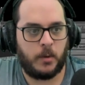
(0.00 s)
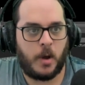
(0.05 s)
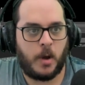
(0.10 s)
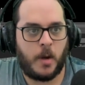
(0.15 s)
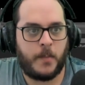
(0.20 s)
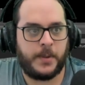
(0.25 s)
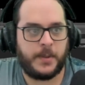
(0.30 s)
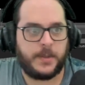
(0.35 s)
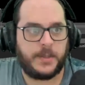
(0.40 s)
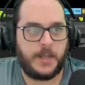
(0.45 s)

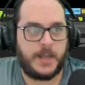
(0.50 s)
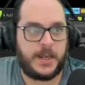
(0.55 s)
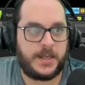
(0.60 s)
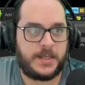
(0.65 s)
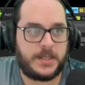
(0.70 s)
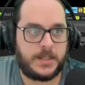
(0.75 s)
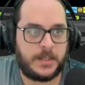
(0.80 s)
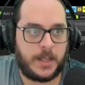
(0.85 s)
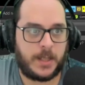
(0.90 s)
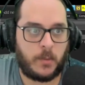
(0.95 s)
open
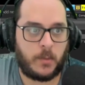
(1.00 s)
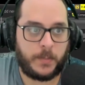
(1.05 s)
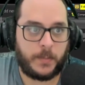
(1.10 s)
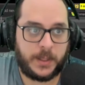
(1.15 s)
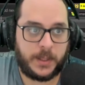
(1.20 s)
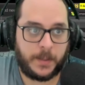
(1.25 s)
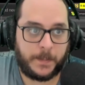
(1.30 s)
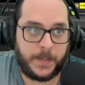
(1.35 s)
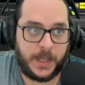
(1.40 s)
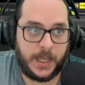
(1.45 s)
this, that will be
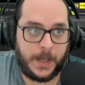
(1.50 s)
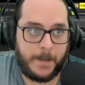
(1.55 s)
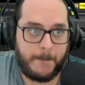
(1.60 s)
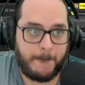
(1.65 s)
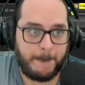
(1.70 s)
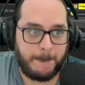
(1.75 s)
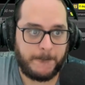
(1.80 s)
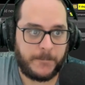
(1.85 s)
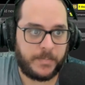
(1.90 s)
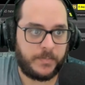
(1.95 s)
the B.
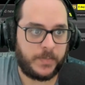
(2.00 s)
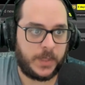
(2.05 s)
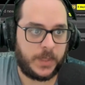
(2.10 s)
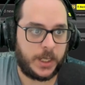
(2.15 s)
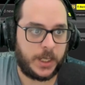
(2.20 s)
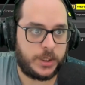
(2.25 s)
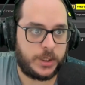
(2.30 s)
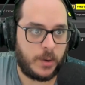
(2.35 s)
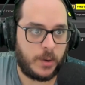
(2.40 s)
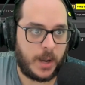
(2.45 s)

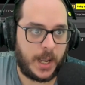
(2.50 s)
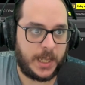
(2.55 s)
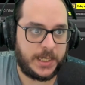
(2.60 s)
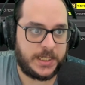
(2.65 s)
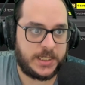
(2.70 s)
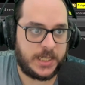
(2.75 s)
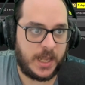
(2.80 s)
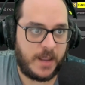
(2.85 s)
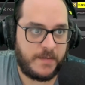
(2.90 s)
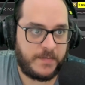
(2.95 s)
So I
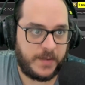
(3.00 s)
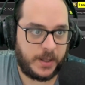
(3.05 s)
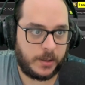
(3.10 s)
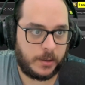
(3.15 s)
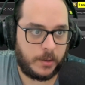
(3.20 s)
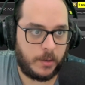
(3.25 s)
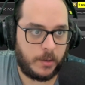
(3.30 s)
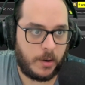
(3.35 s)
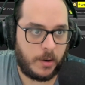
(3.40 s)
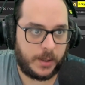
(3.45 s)
save
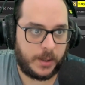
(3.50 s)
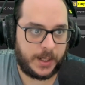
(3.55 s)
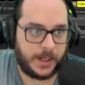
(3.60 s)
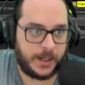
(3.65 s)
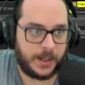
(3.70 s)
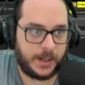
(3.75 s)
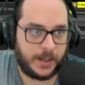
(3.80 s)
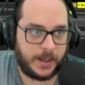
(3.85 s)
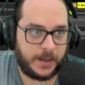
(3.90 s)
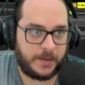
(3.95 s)
it on
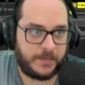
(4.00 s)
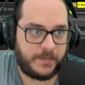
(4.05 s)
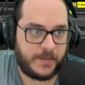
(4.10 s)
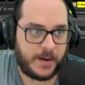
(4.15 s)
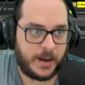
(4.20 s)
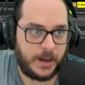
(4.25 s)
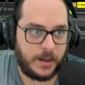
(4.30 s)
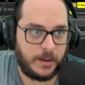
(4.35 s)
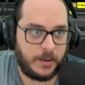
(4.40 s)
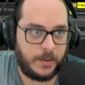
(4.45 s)
a
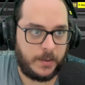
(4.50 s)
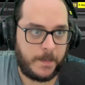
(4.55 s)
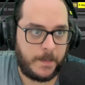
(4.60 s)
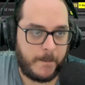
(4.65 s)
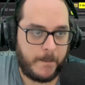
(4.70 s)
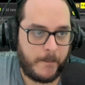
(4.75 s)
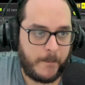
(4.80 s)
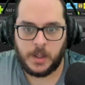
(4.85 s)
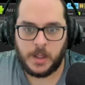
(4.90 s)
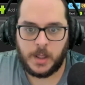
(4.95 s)
file,
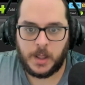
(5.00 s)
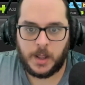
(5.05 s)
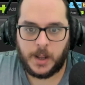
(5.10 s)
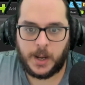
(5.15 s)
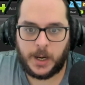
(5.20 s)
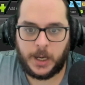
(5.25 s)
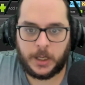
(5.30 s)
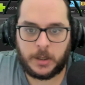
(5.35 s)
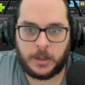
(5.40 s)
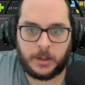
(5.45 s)

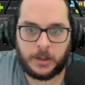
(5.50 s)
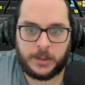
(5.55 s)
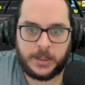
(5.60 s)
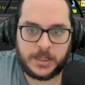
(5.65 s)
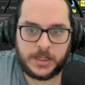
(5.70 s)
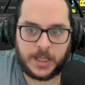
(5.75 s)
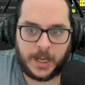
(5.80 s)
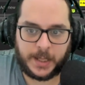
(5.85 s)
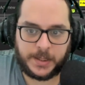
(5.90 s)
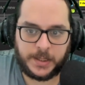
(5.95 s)
and I call it
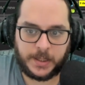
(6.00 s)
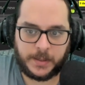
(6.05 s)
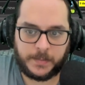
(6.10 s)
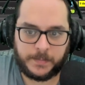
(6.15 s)
dyslexia.